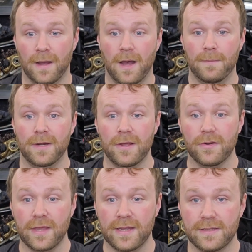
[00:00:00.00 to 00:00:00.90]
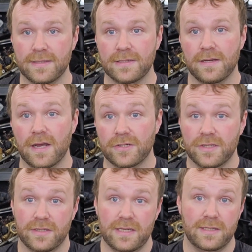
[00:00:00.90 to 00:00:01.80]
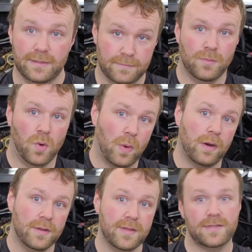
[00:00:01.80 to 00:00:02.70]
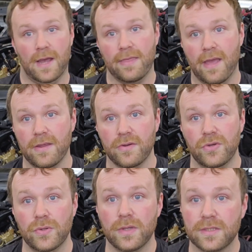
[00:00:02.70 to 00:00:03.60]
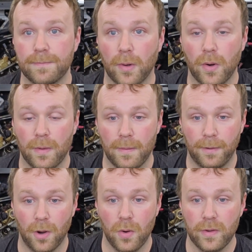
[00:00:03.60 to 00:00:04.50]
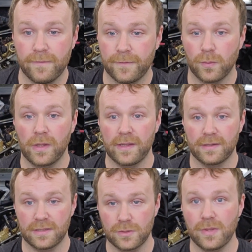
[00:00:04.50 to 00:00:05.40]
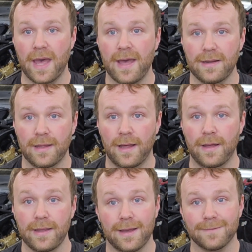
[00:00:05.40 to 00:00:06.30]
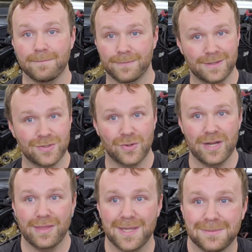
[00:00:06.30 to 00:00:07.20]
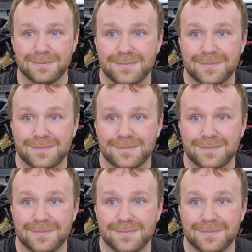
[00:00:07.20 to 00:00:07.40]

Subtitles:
Another thing is these connections lead to more work on the side that you can do. That's a pro. If you're willing to do that, yeah, that's a great thing.